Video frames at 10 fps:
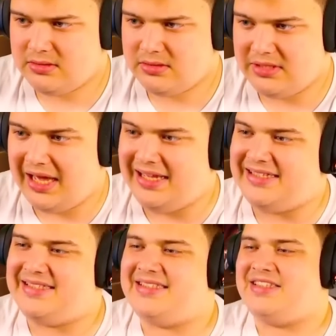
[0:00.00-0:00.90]

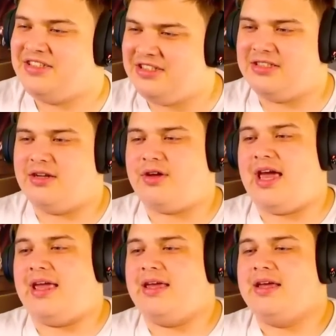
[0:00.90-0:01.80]
Nice, good,
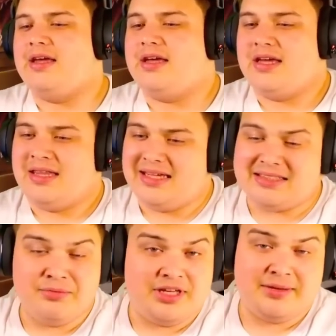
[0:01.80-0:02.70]
okay. Last
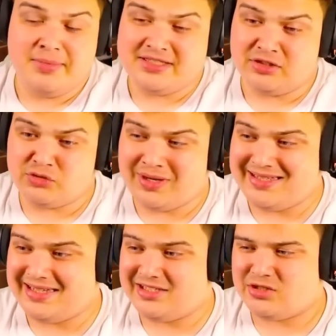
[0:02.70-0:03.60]
time we missed on
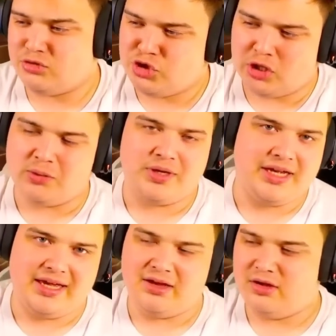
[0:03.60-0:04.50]
26, so surely we
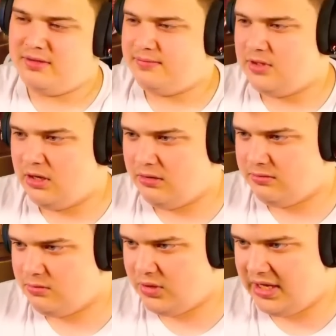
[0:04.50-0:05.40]
hit, you know,
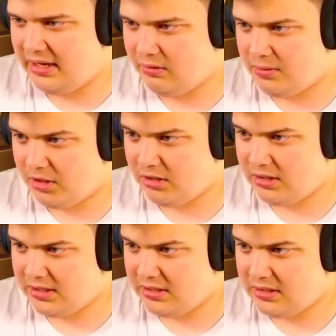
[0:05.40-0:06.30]
we hit now. Come on.
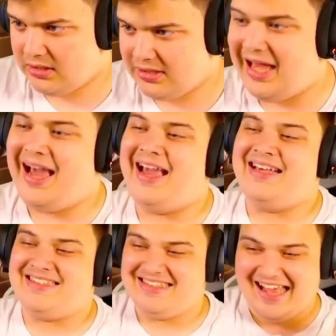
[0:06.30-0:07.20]

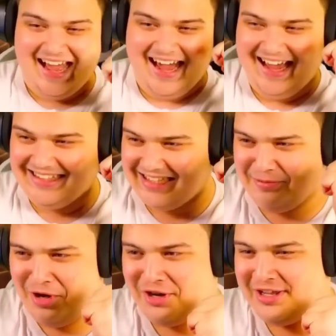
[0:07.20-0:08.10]
Nice, nice, come
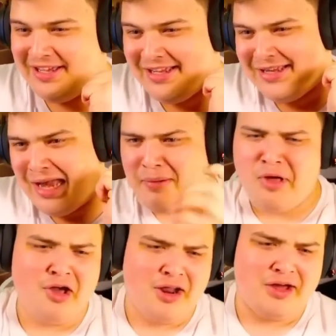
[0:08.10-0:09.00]
on. I'm
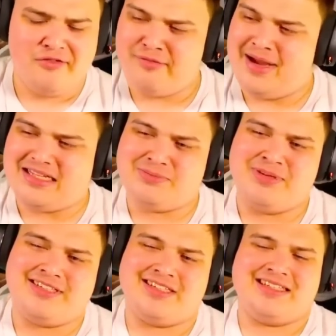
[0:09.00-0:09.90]
not going to go for max
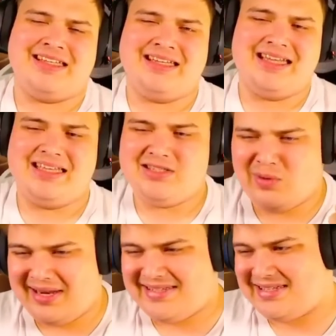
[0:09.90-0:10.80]
spins because clearly
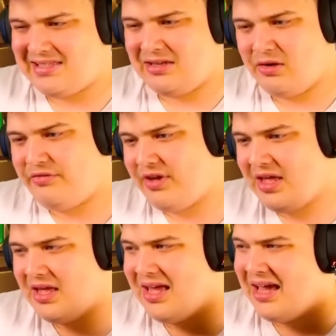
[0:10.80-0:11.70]
26 is enough.
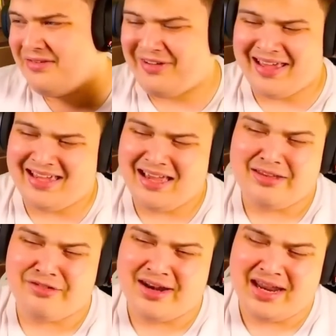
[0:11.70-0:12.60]
And if I hit
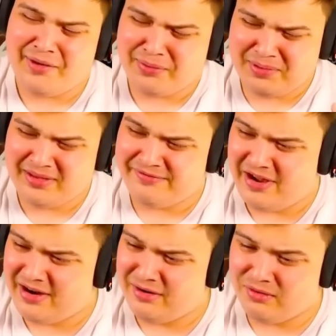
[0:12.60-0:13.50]
the red now, I'd be
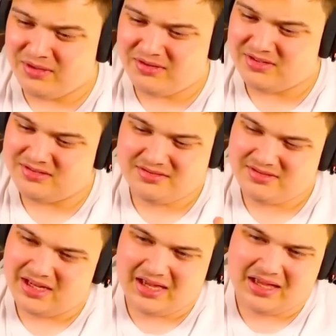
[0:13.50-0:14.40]
very annoyed because
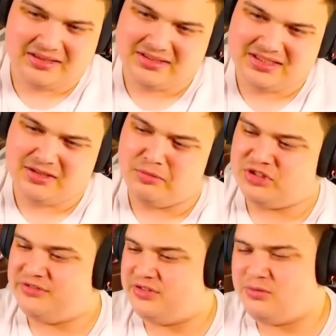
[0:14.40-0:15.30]
there's not much
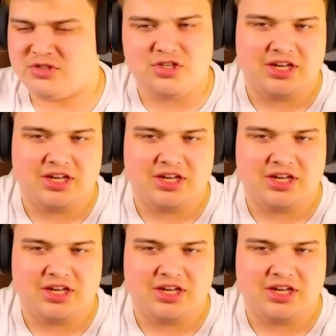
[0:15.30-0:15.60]
difference. We're just going to